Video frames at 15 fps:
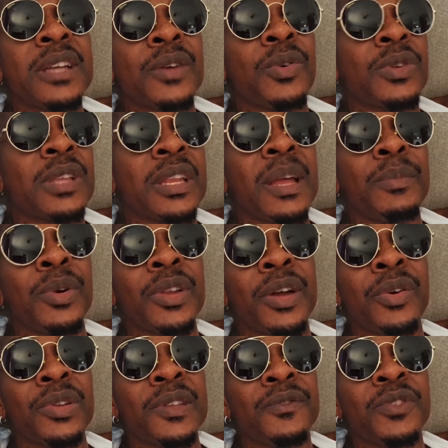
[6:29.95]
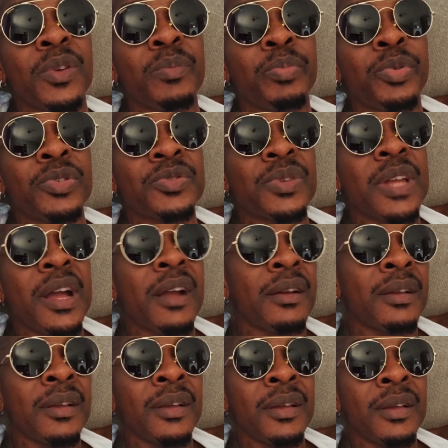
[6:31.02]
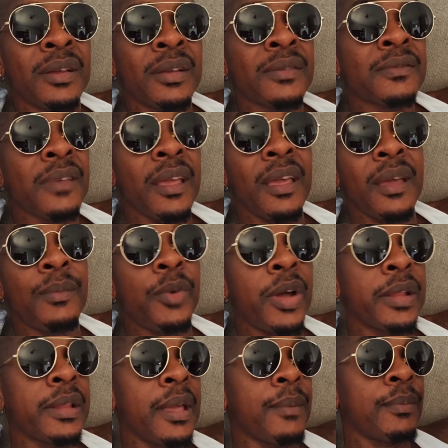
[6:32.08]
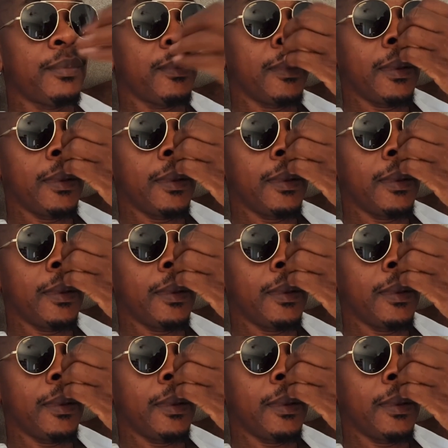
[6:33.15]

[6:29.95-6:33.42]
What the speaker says: out and a burn out if nothing post with her. Same one them.